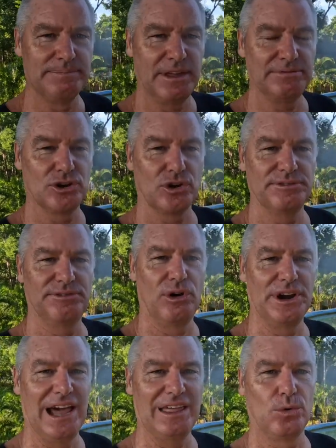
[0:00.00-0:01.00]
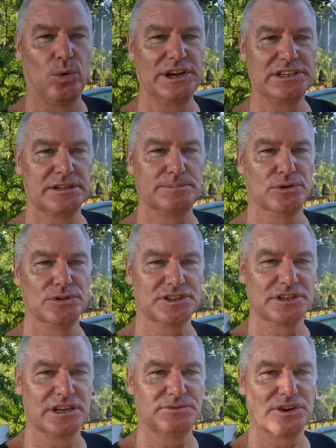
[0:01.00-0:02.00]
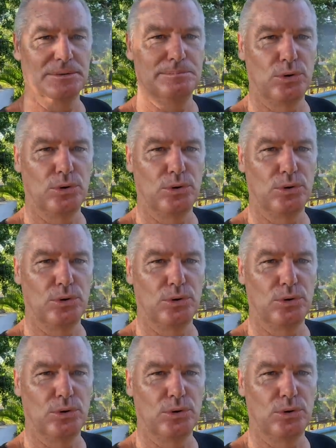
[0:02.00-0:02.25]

They've got to find other ways to put significant